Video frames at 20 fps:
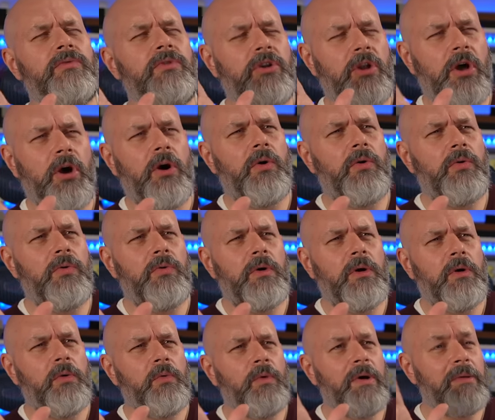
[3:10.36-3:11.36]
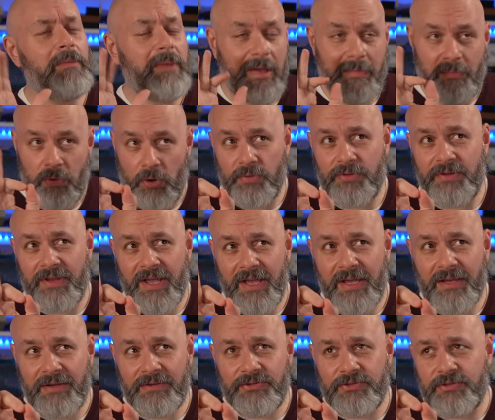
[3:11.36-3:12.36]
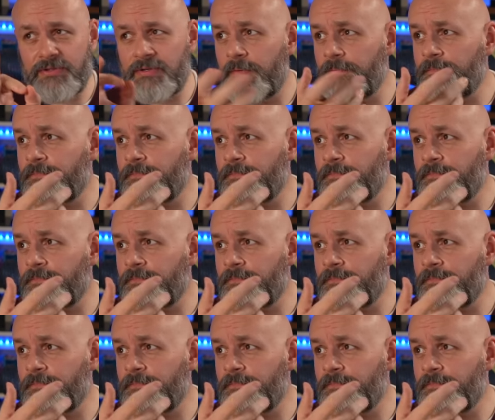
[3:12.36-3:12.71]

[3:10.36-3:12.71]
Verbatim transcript: know when my birthday is?